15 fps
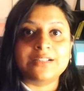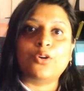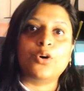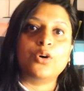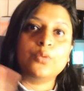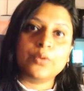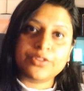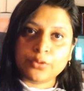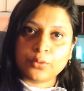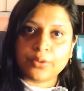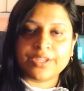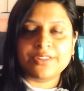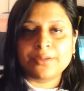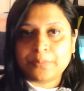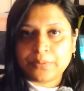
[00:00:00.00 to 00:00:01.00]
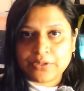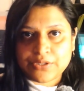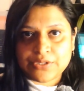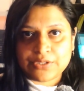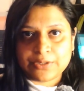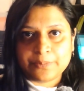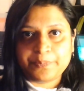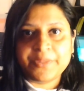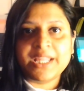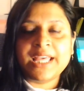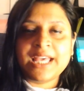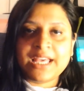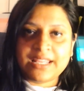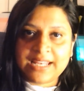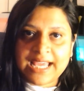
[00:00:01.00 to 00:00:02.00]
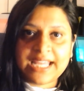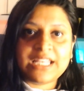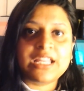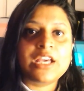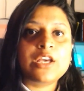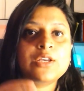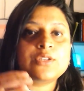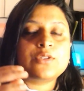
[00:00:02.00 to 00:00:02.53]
along with knowing the person, right?